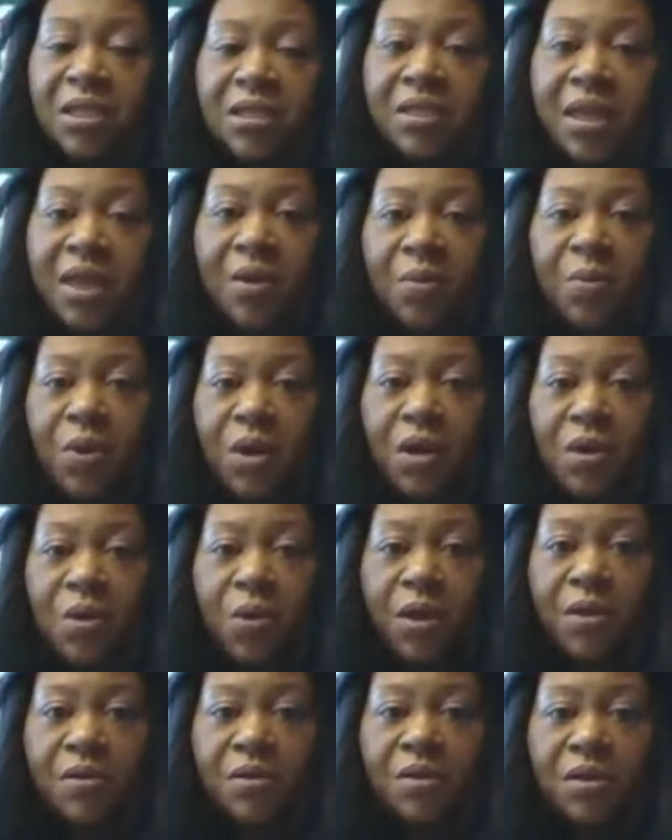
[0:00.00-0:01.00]
but they say
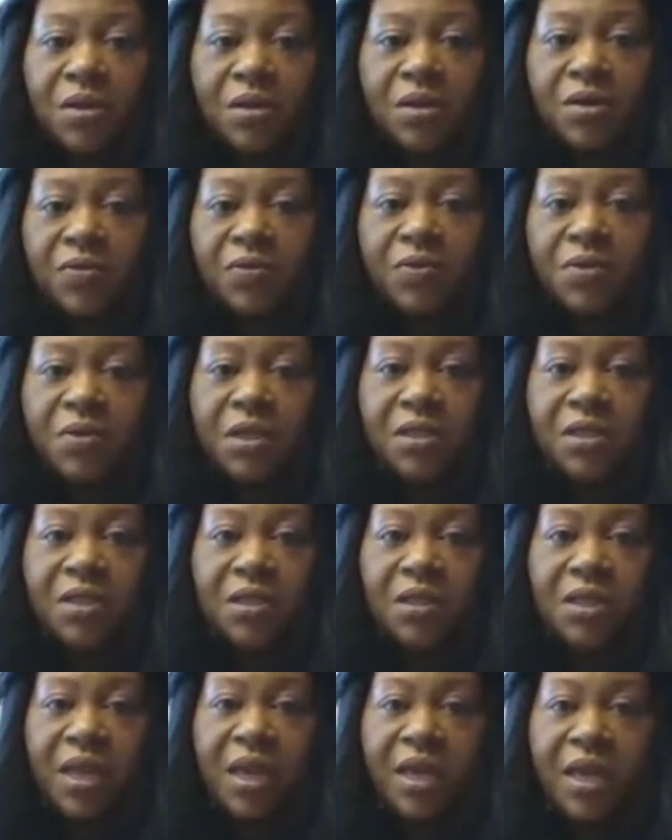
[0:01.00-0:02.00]
what oils are good for
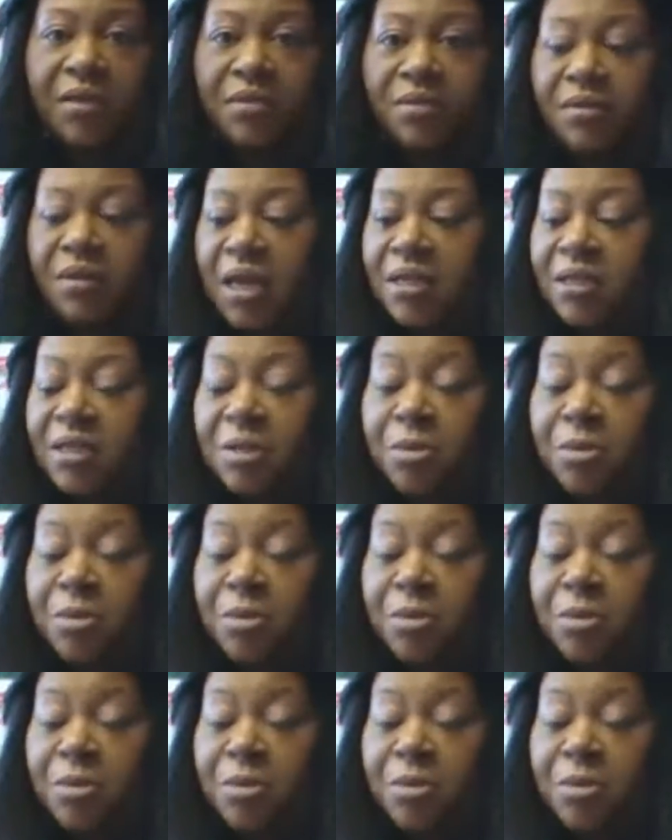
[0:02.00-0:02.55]
this and that.